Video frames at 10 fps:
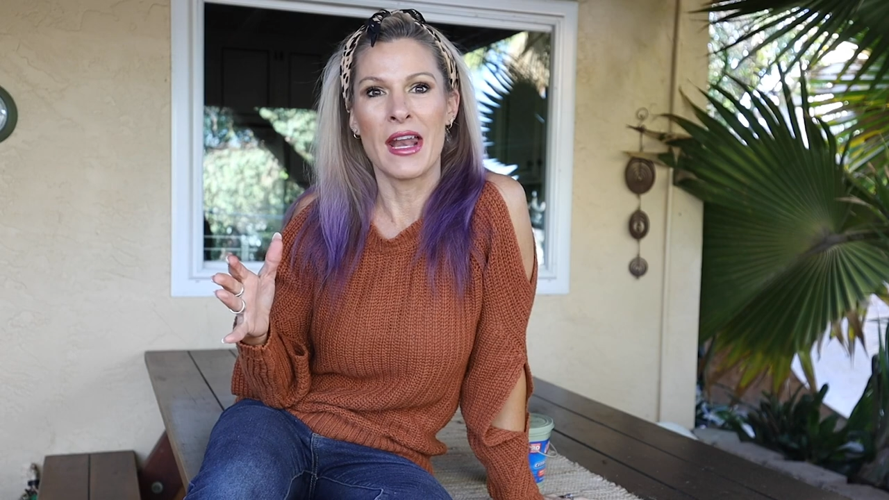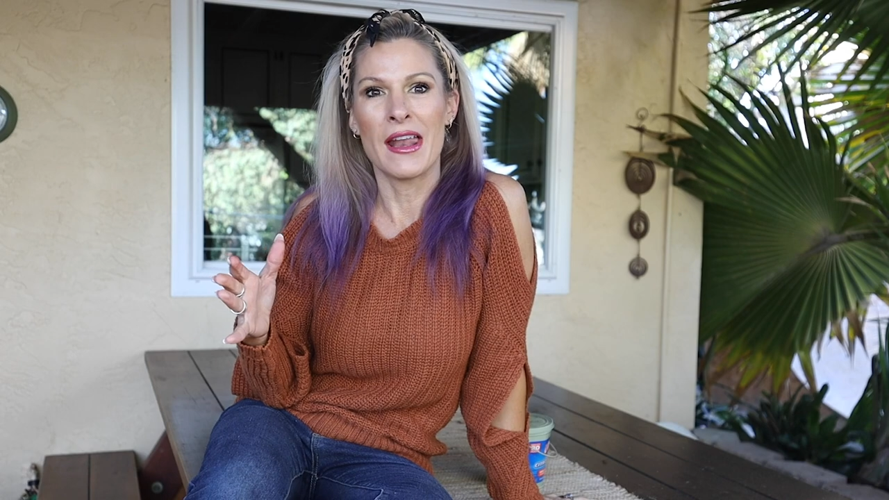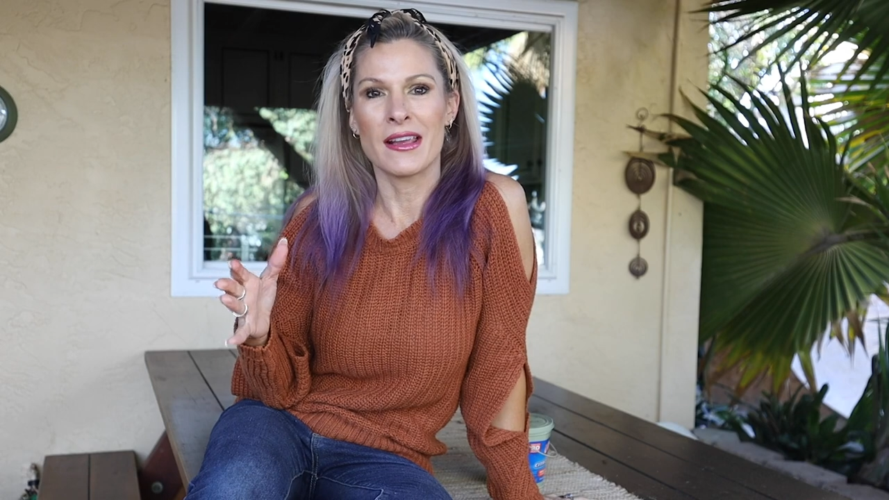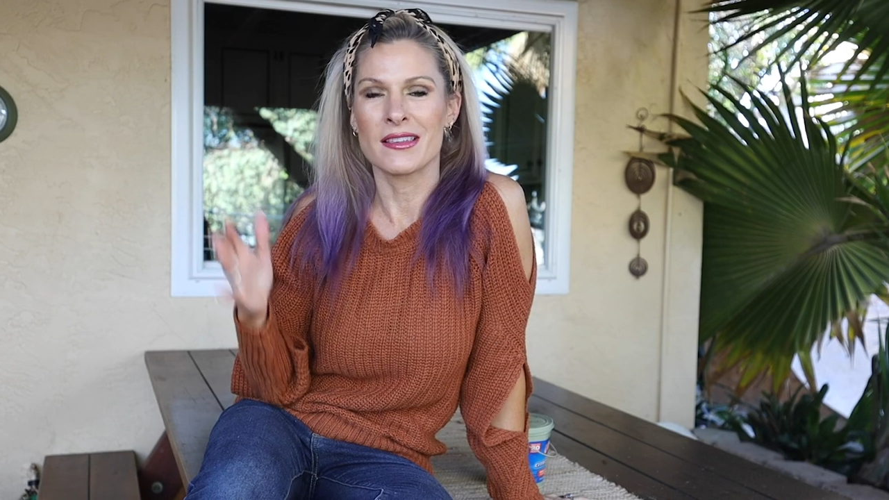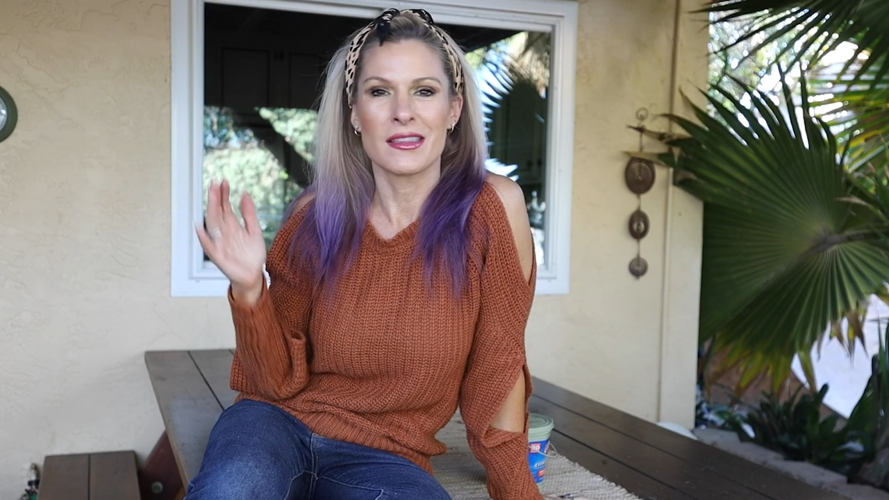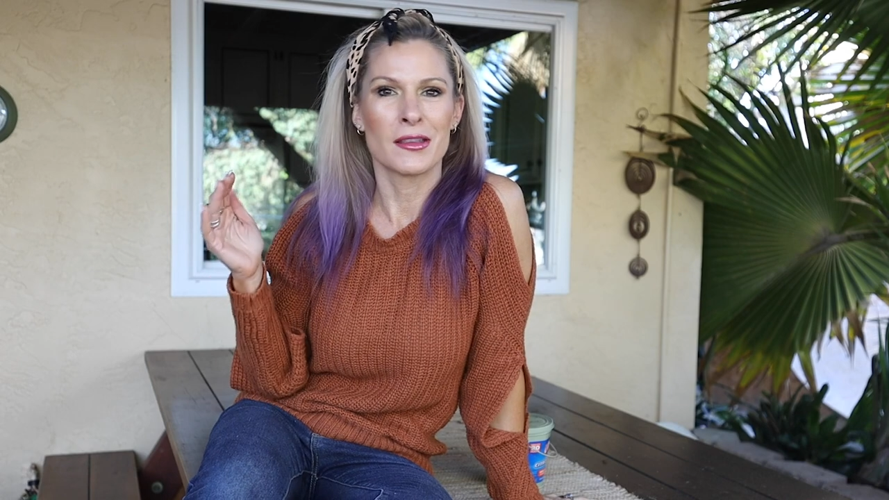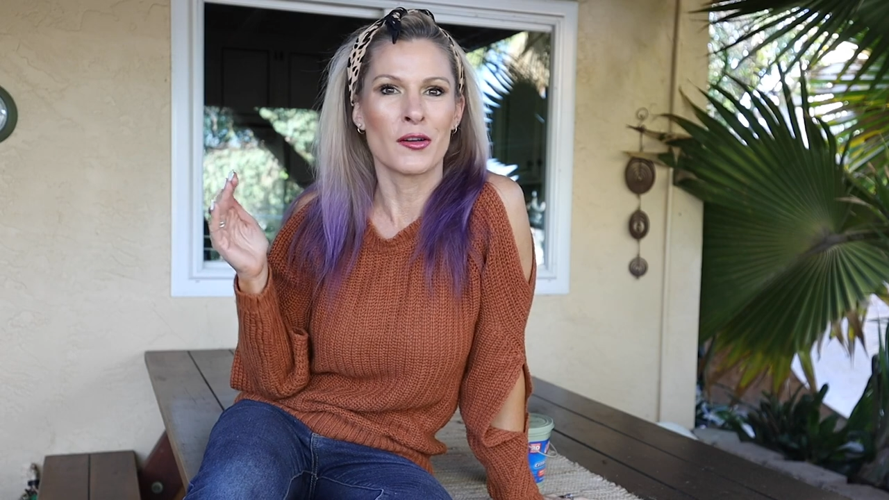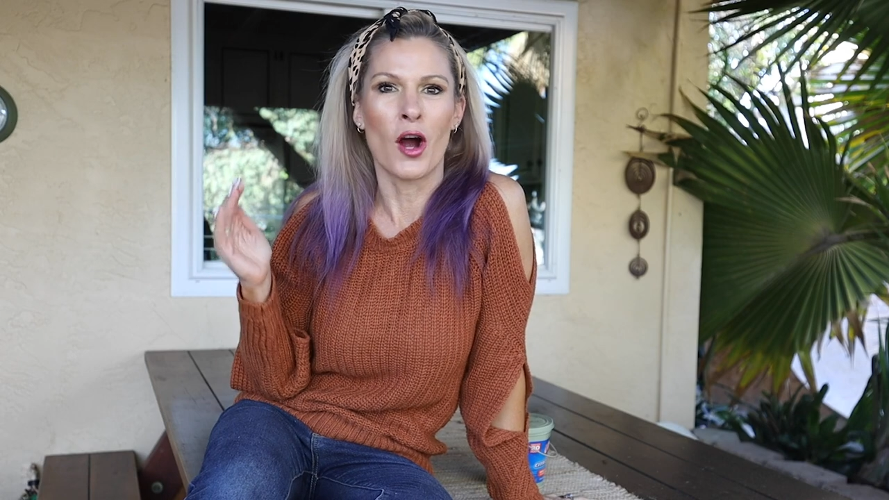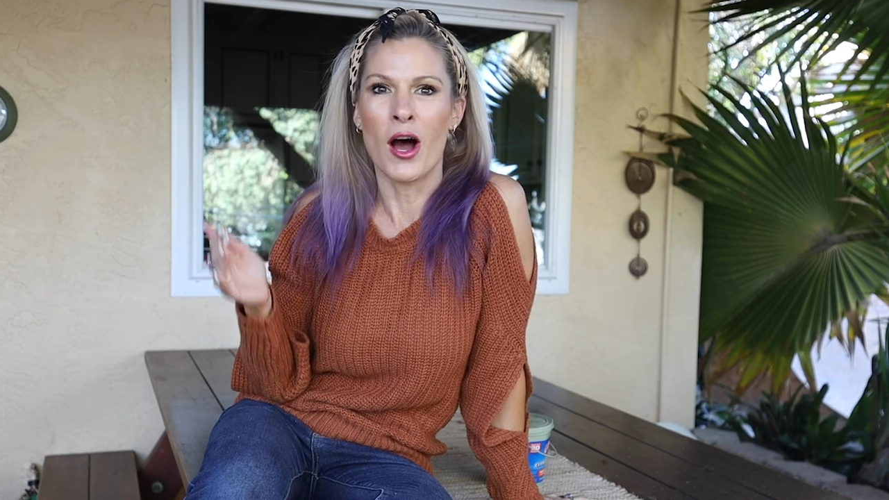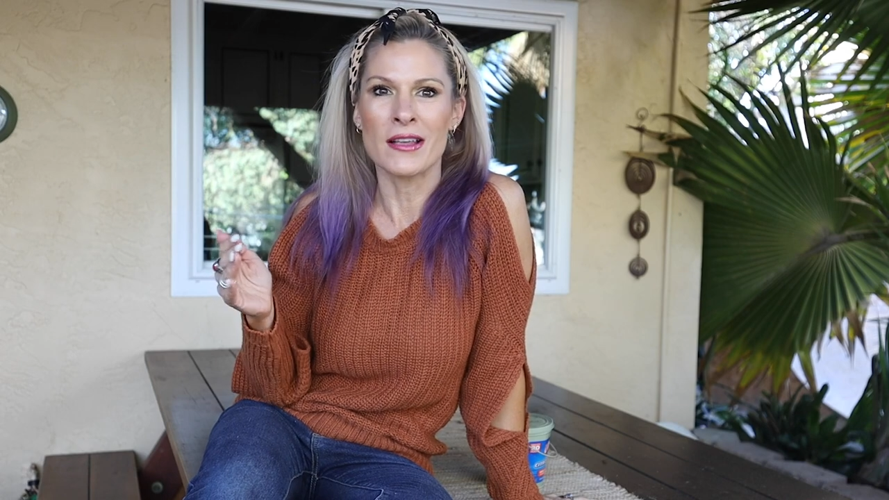and Alex,
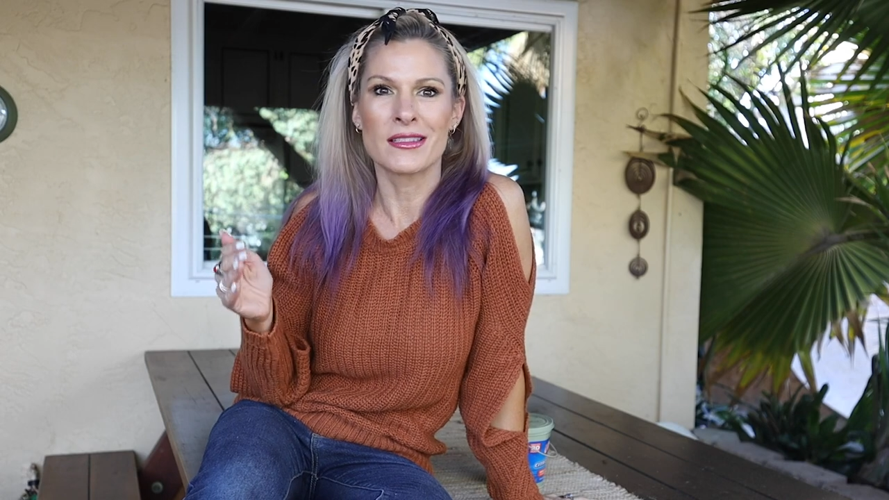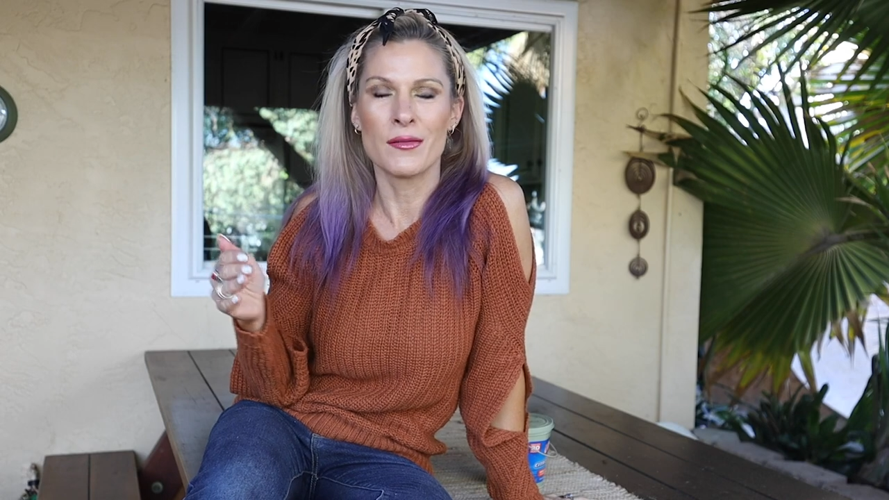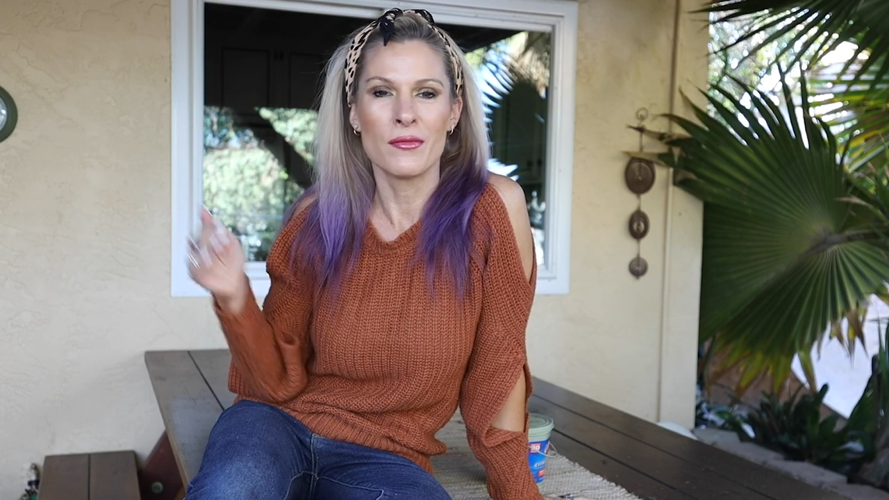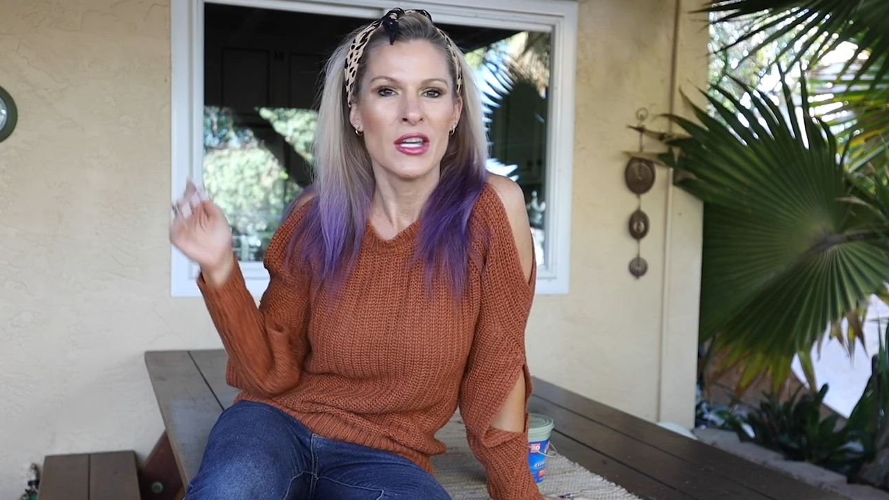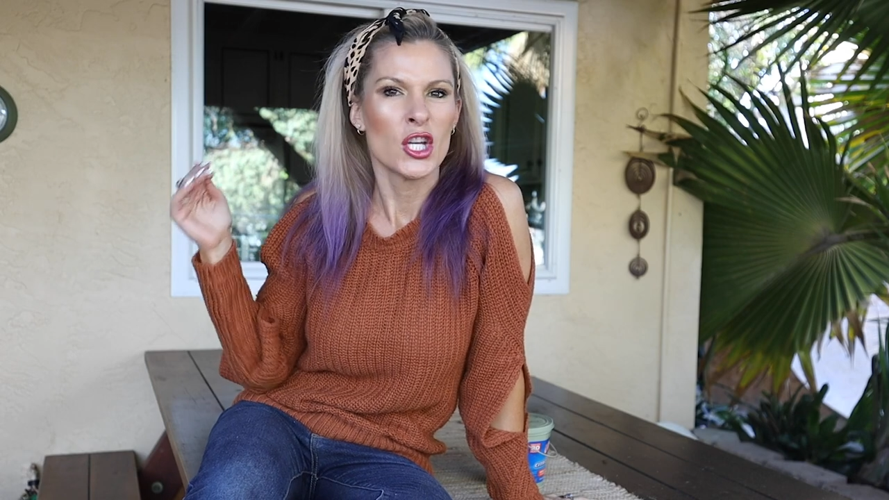they're awesome.